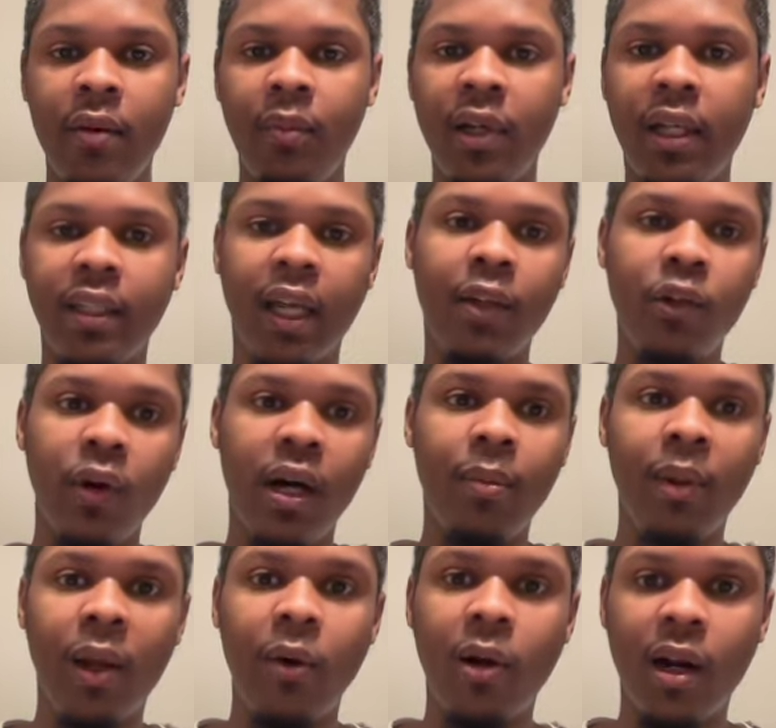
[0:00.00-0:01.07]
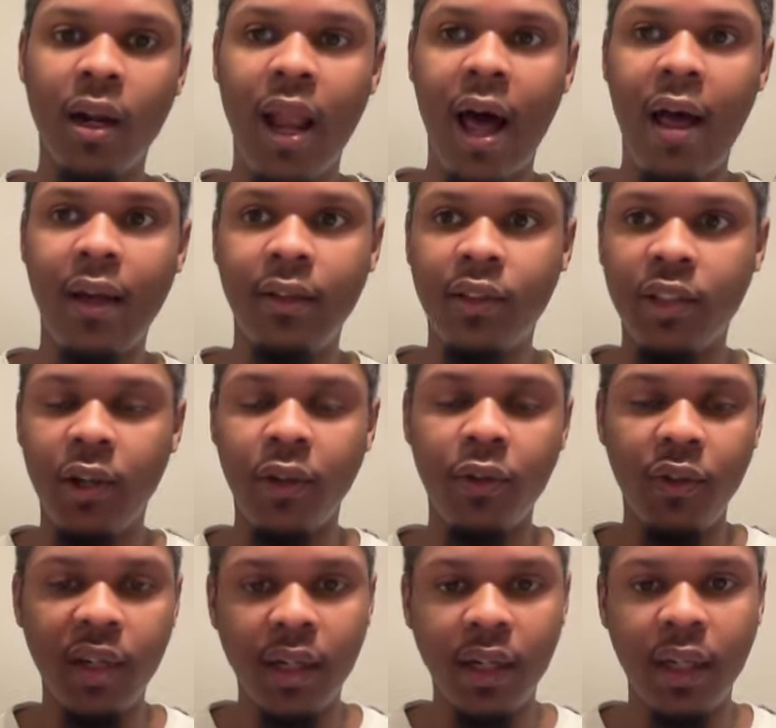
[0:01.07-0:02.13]
because I do upload a lot, so
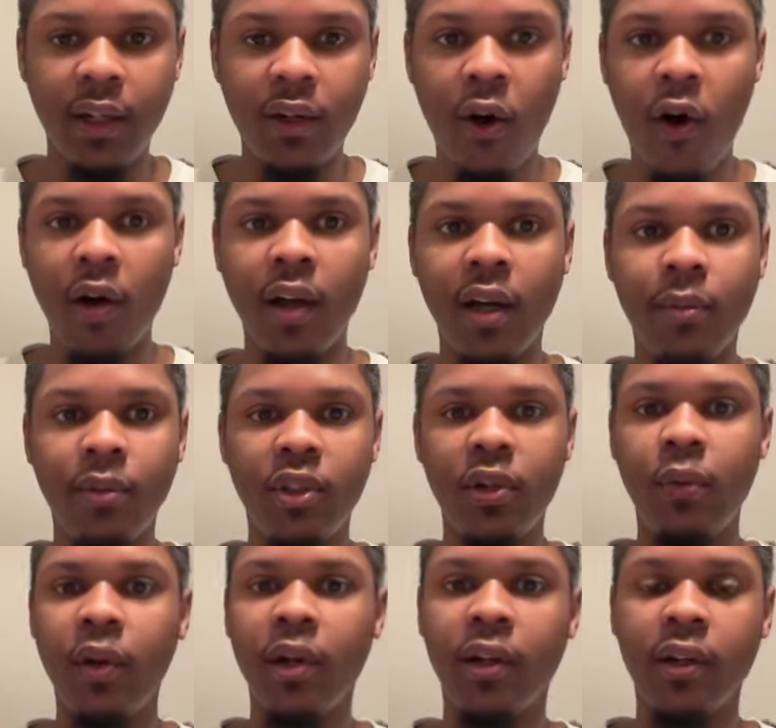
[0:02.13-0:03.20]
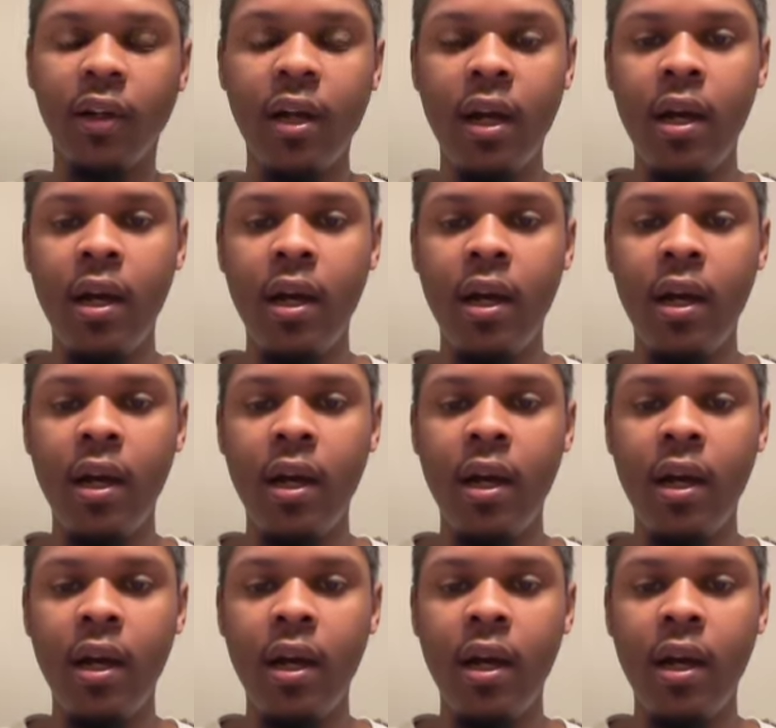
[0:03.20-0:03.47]
you can get caught up to where